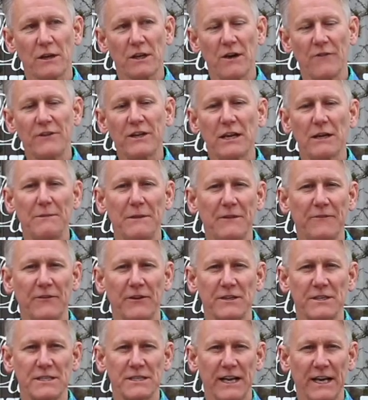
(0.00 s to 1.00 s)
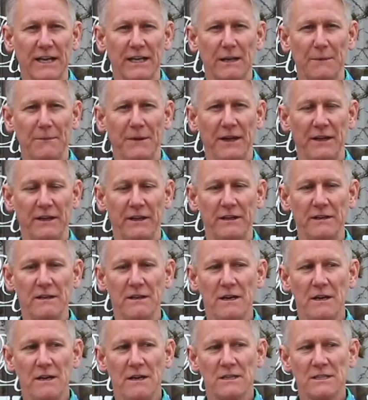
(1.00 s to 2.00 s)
I'd love to come in for a second opinion.